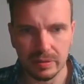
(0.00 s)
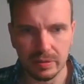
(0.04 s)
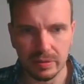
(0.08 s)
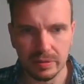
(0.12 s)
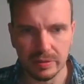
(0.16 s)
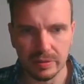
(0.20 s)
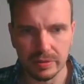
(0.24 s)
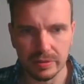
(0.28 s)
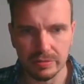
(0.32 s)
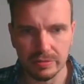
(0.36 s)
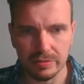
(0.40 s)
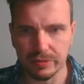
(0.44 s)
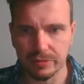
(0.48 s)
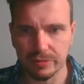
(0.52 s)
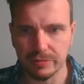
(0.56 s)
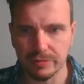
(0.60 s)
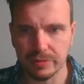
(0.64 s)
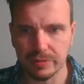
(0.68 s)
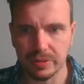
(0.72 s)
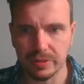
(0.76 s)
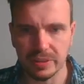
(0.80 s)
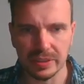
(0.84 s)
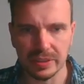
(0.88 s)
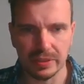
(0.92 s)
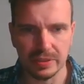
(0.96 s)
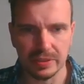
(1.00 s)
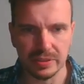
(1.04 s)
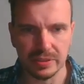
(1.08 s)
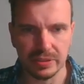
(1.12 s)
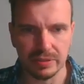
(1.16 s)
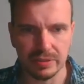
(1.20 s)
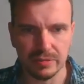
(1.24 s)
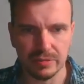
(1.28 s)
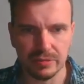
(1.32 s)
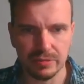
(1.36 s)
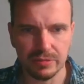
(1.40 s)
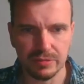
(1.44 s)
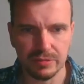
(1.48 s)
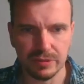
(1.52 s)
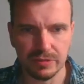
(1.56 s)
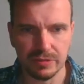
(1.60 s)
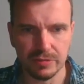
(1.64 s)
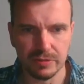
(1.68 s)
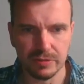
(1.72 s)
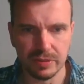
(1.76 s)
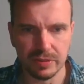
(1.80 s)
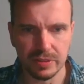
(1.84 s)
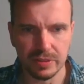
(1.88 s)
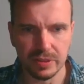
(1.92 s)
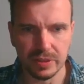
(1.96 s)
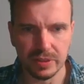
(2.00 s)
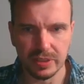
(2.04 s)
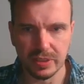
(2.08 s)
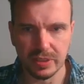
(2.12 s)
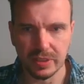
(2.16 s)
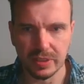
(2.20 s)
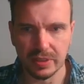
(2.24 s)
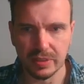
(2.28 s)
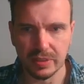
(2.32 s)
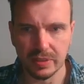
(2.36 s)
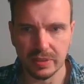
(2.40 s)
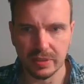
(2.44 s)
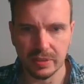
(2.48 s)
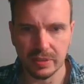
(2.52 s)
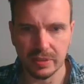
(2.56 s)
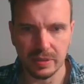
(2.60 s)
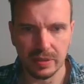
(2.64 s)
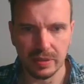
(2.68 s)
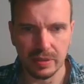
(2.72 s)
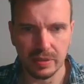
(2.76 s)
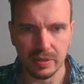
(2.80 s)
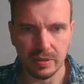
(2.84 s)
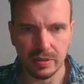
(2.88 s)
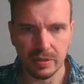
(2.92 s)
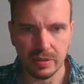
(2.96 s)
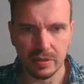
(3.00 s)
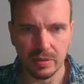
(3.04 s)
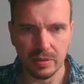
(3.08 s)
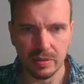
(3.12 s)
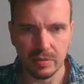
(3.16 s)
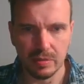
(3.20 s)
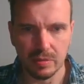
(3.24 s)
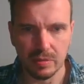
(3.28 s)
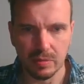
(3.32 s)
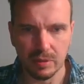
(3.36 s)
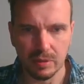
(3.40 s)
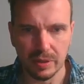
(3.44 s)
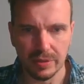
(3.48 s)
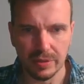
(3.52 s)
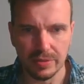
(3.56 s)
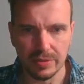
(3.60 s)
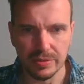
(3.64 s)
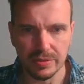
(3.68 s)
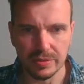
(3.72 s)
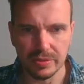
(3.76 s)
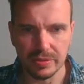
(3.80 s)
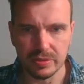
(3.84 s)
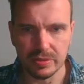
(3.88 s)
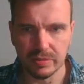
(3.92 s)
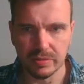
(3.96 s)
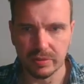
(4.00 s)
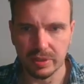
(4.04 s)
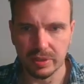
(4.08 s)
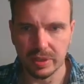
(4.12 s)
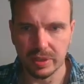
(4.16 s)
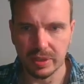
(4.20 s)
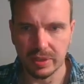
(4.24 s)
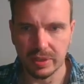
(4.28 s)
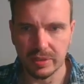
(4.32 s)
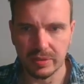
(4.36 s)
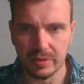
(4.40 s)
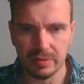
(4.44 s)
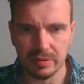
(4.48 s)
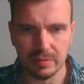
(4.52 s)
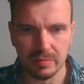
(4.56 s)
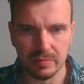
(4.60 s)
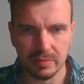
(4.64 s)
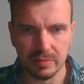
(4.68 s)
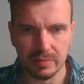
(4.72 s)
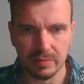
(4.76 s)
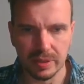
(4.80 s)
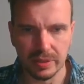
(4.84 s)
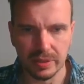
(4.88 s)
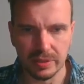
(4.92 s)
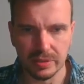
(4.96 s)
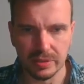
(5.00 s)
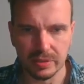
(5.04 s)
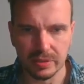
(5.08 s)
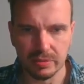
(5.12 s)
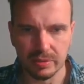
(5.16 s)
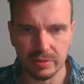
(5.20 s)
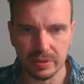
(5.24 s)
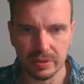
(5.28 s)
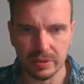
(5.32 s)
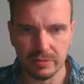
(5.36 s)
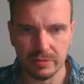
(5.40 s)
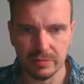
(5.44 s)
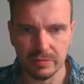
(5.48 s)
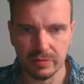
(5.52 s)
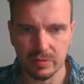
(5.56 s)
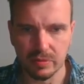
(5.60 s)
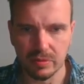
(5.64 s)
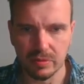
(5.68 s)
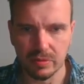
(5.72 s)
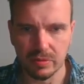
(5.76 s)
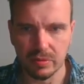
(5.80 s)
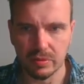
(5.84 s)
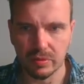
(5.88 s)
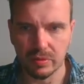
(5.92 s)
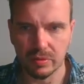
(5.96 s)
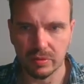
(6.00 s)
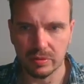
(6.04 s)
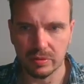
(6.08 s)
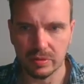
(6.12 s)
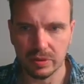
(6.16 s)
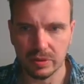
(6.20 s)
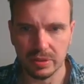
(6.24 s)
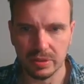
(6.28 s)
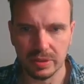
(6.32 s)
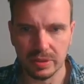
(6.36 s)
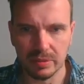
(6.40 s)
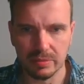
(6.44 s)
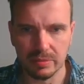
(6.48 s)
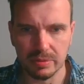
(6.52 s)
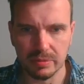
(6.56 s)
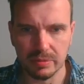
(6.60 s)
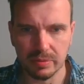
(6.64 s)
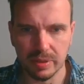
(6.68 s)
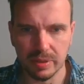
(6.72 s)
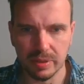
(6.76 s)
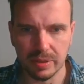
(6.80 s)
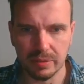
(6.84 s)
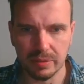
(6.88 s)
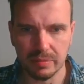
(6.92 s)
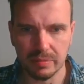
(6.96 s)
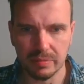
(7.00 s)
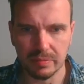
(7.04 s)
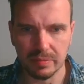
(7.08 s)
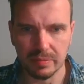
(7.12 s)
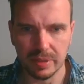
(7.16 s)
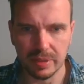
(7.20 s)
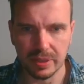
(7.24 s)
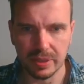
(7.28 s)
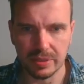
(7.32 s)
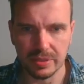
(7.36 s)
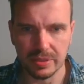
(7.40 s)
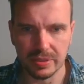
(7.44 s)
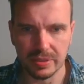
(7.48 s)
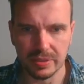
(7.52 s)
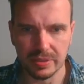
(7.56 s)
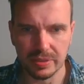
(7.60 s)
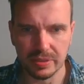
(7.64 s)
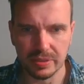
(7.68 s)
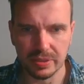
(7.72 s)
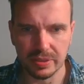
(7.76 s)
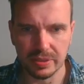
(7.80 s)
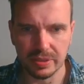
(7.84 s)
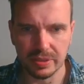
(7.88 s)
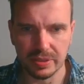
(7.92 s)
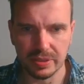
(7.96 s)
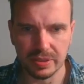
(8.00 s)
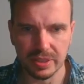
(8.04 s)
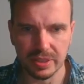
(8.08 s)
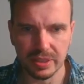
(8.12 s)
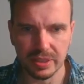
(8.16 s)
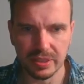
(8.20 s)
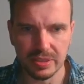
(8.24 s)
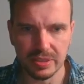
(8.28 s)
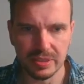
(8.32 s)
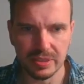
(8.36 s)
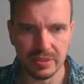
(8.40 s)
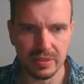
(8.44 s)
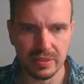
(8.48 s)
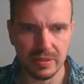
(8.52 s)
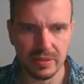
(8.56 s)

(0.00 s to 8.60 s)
It's 15, isn't it? 15, 1 squared minus 24 times 1 plus 36.